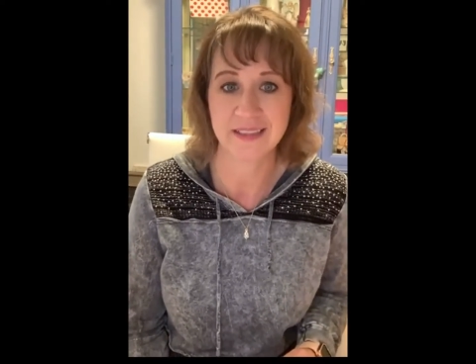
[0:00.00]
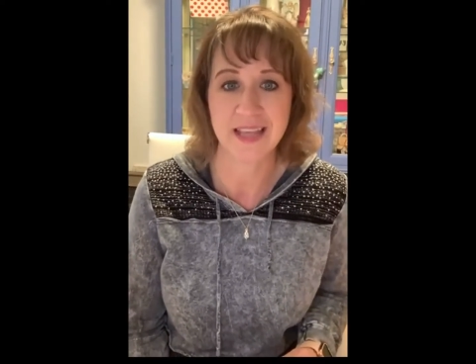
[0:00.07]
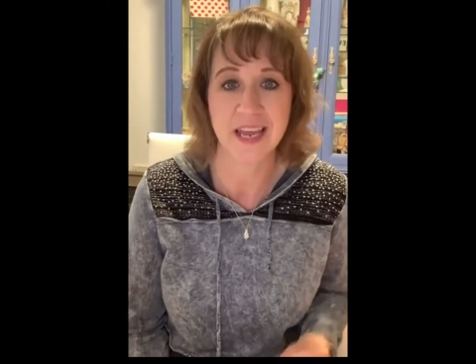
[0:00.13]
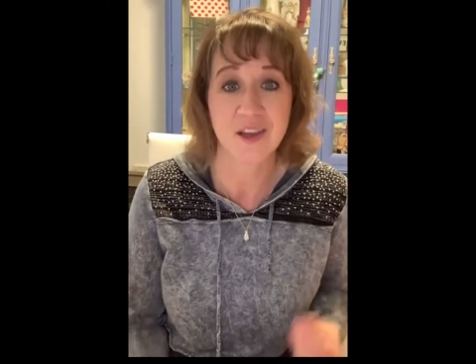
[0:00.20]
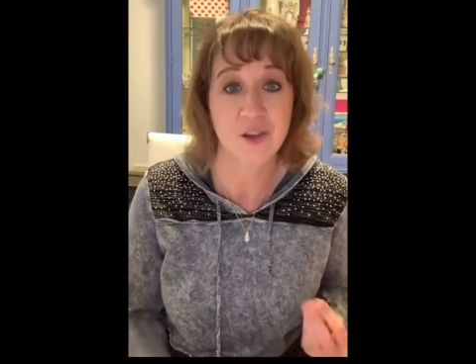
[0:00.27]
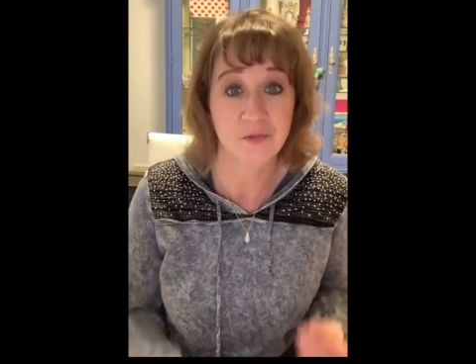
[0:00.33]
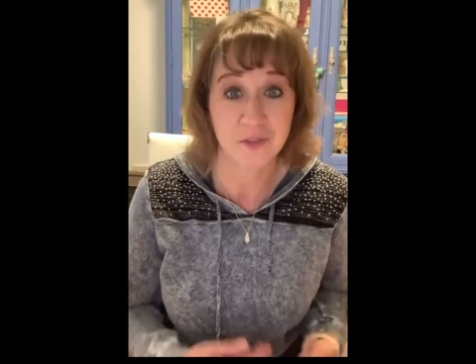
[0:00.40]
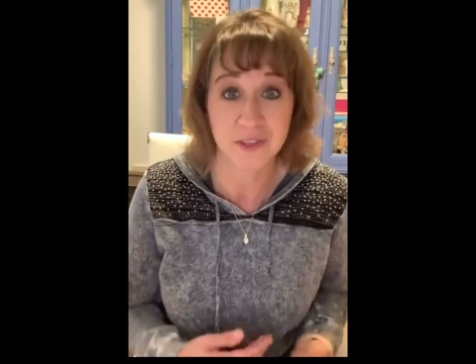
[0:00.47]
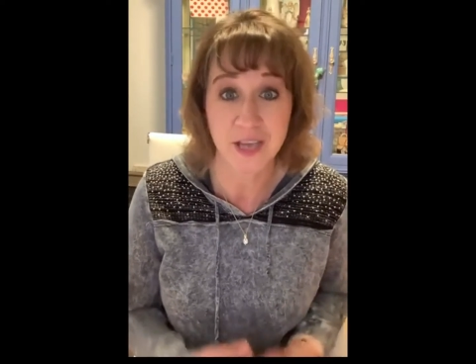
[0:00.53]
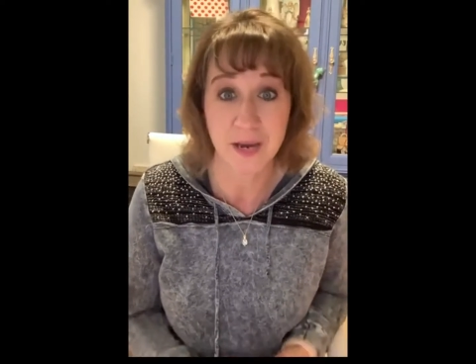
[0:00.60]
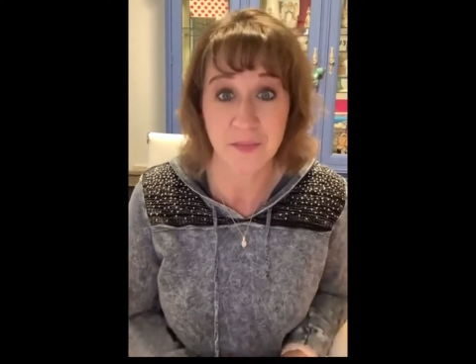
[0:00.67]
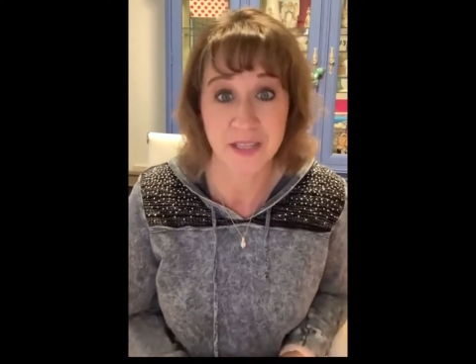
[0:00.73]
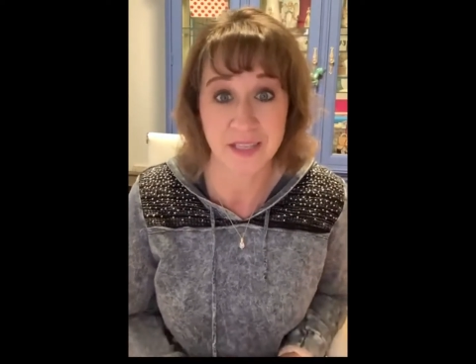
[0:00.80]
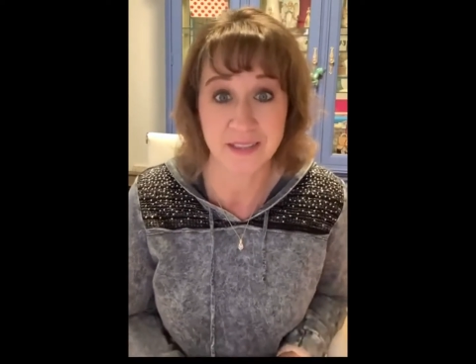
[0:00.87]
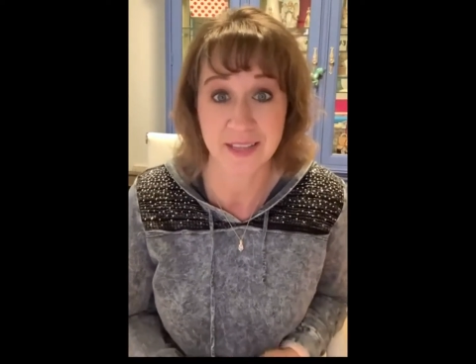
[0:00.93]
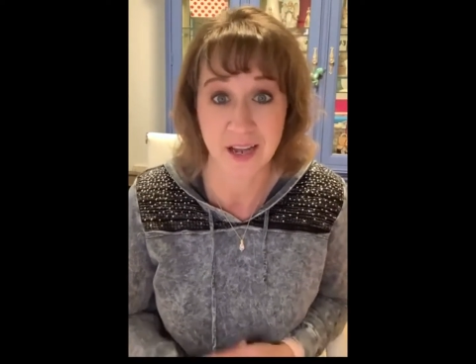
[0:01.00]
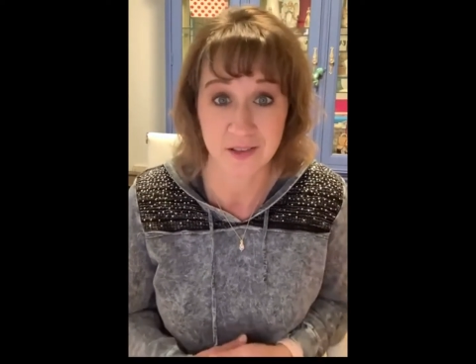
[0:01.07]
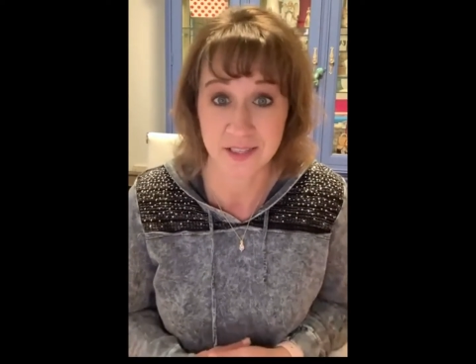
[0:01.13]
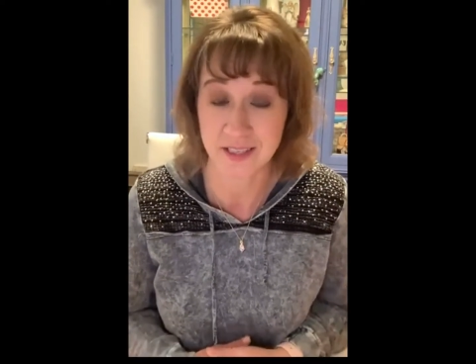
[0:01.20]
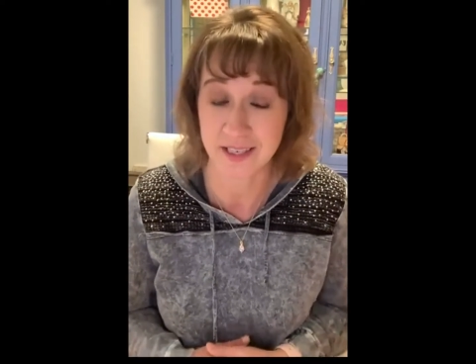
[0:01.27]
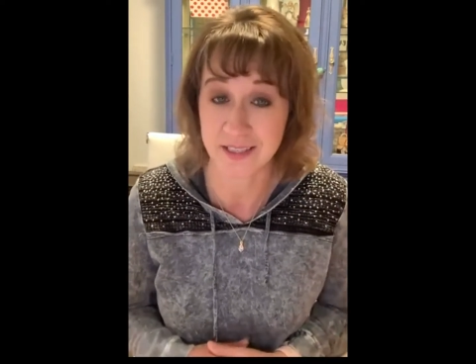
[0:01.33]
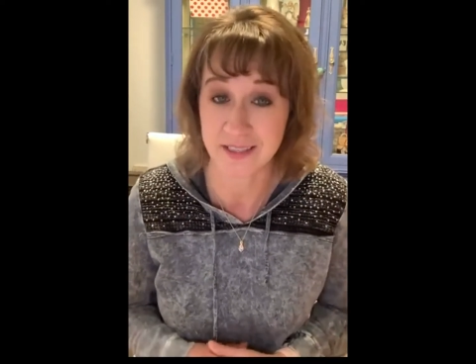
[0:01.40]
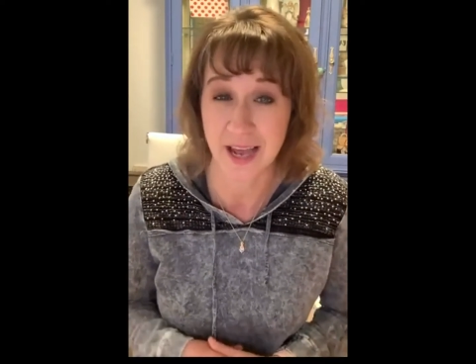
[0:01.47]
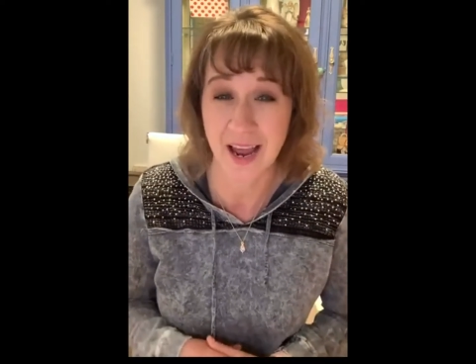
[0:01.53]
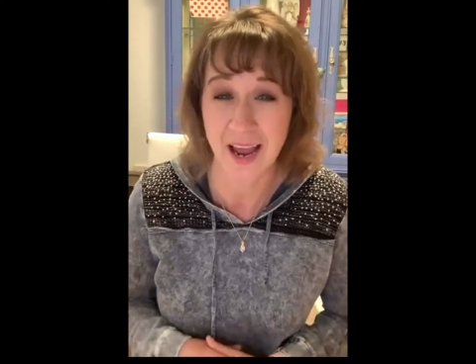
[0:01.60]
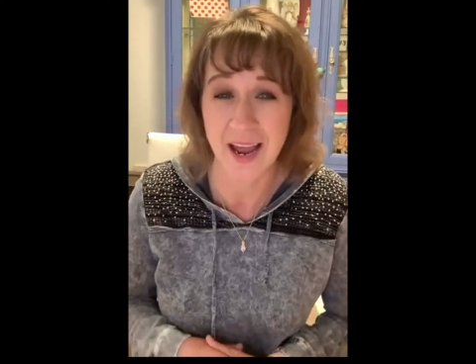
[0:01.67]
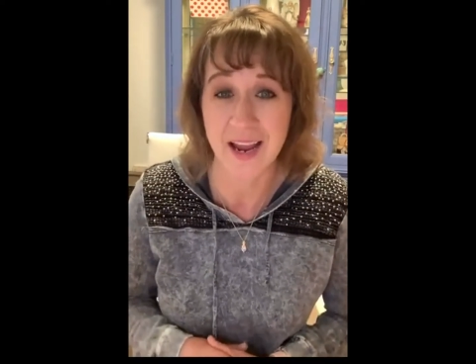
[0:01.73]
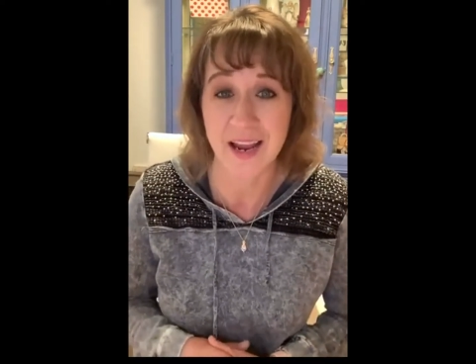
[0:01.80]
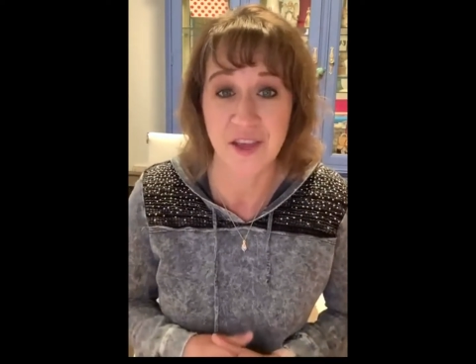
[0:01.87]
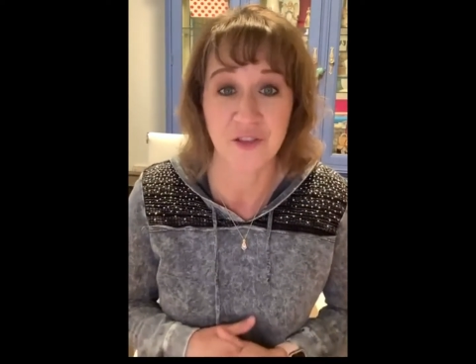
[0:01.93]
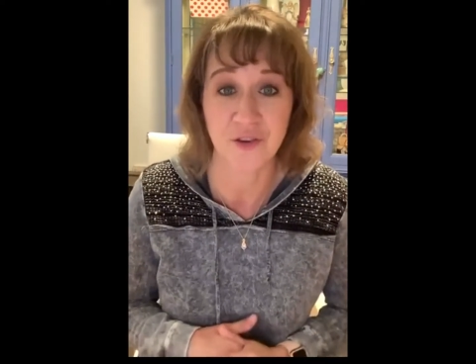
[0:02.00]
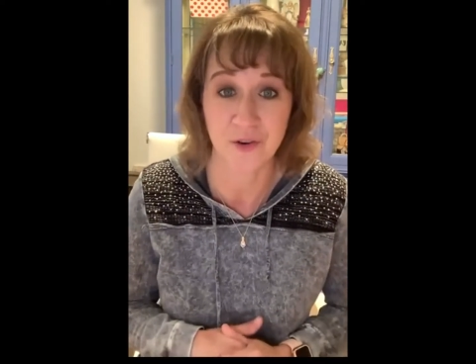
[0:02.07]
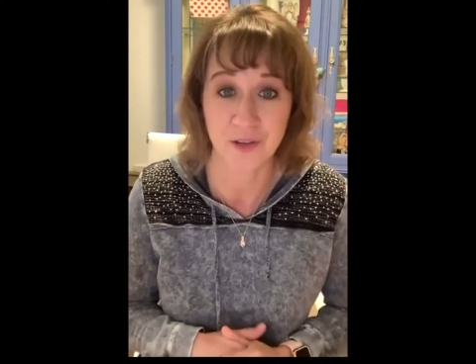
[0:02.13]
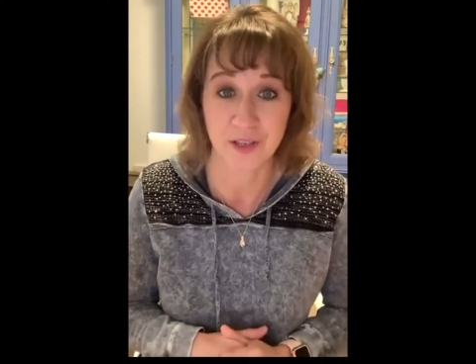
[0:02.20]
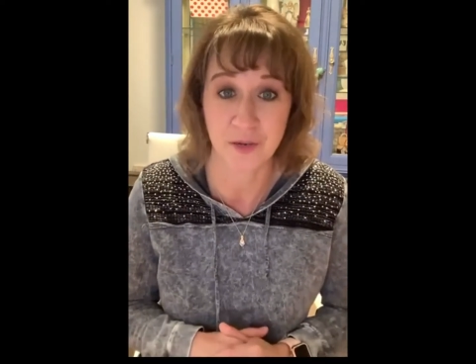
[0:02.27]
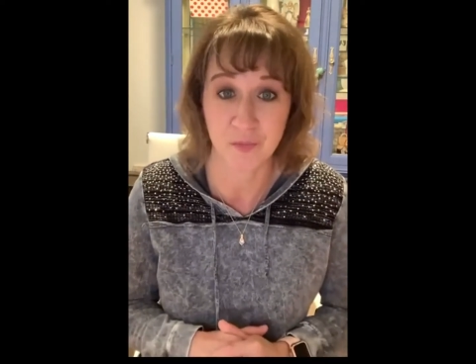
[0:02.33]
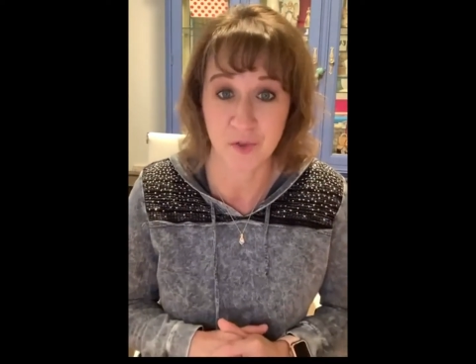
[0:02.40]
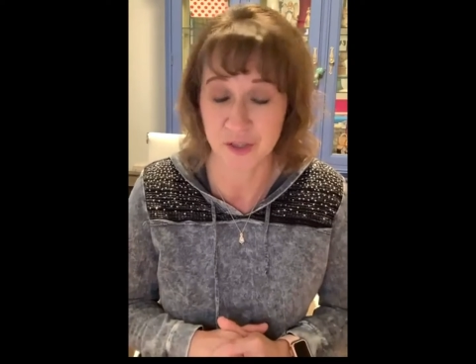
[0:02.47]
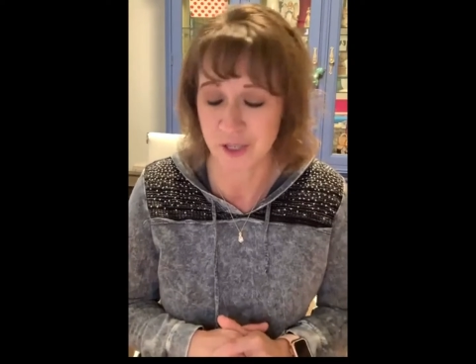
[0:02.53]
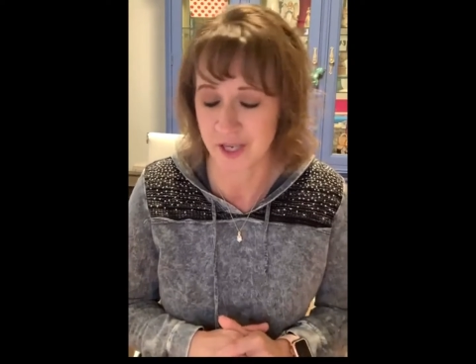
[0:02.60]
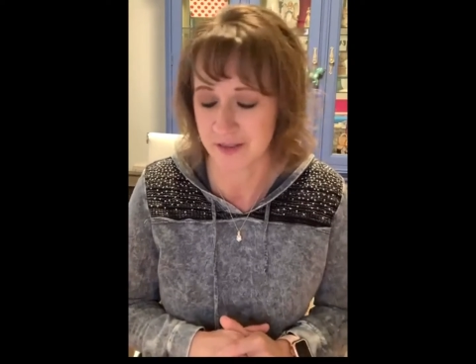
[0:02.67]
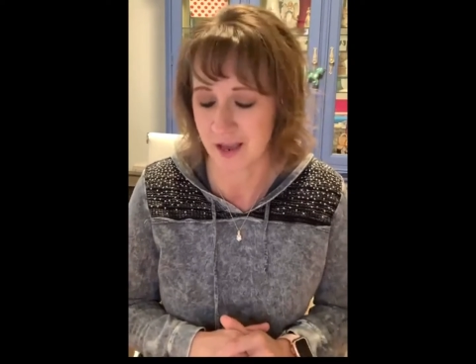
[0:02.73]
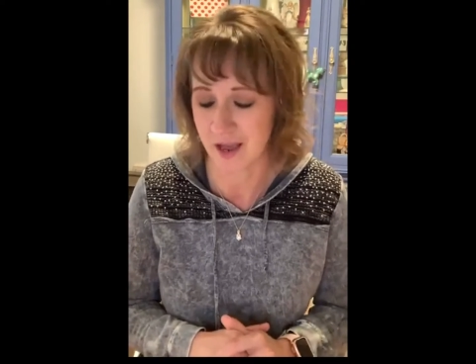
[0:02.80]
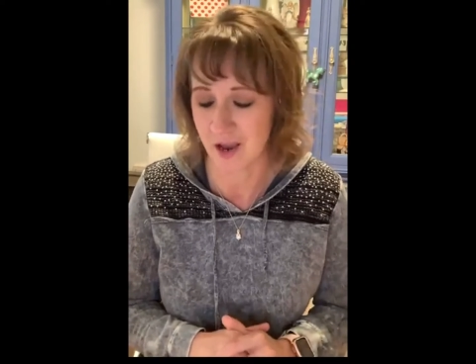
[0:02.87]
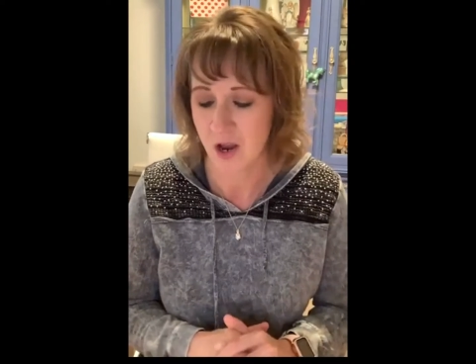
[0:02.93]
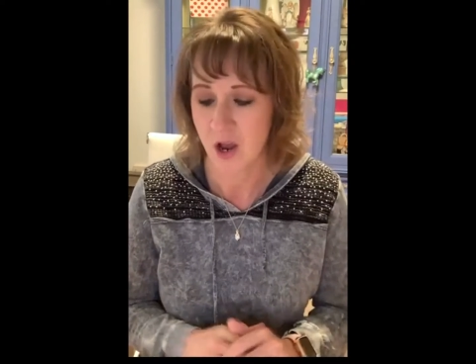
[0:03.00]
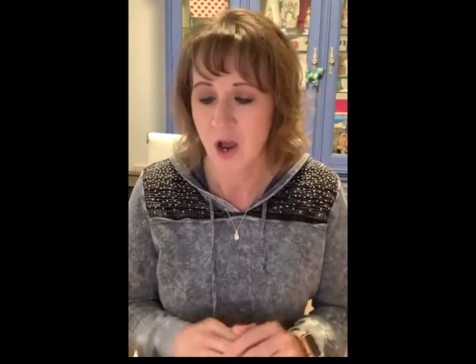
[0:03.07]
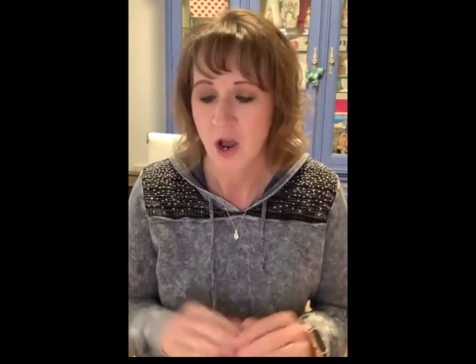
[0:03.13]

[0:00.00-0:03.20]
Thank you for typing these out, Denise. I thoroughly appreciate that.